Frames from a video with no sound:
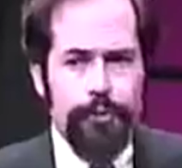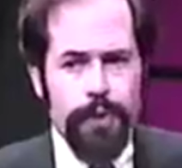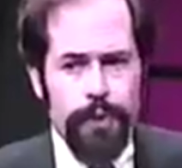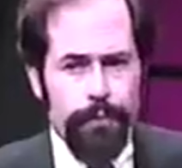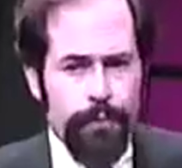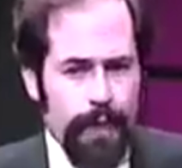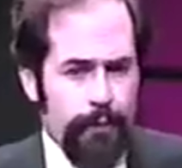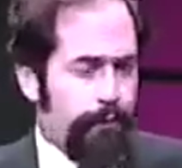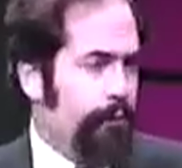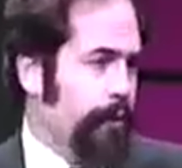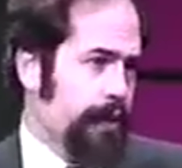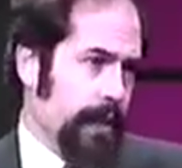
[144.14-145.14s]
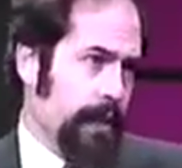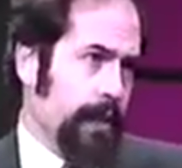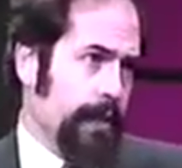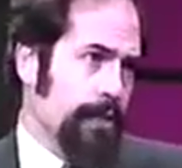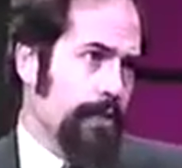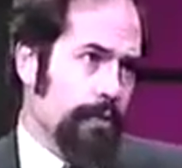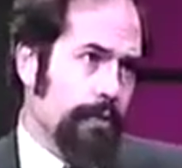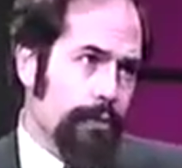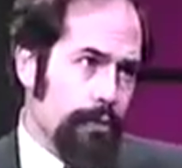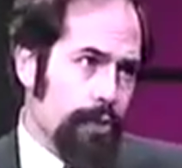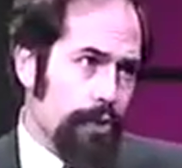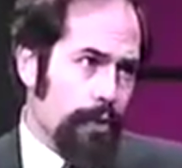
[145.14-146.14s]
to be about 3 decades in the
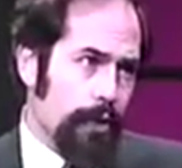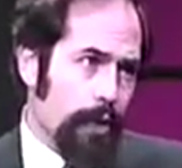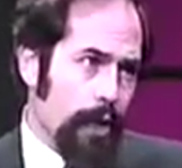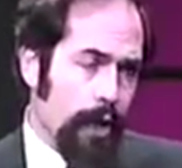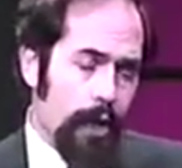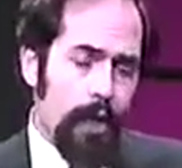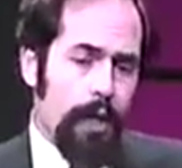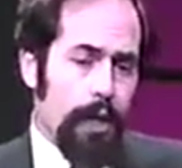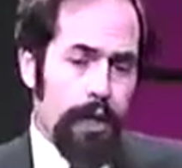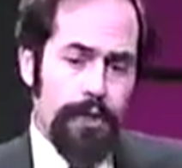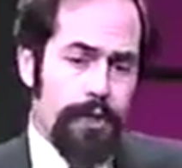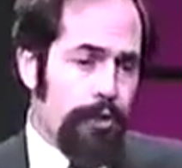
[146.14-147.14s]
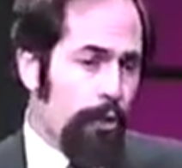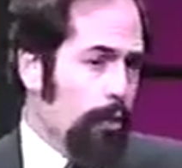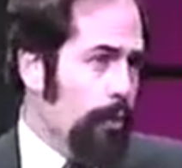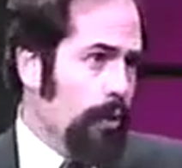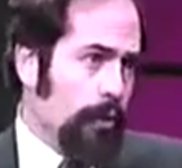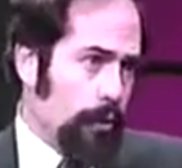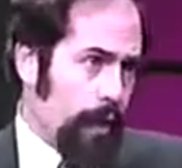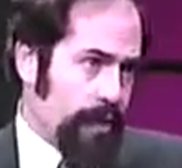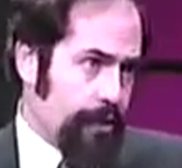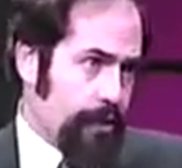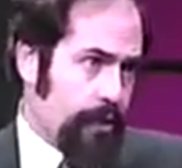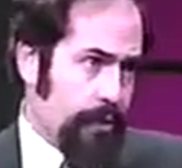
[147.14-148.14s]
future. And it's a noble
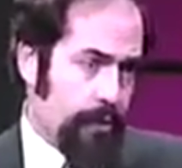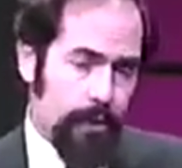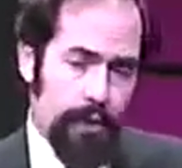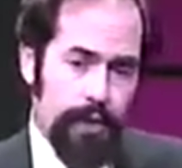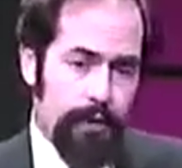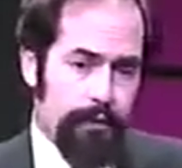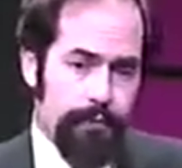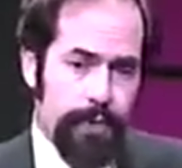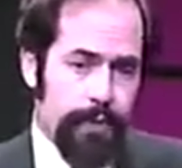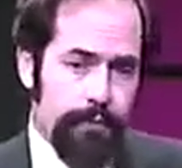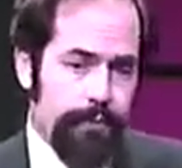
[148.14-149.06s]
quest, and I've been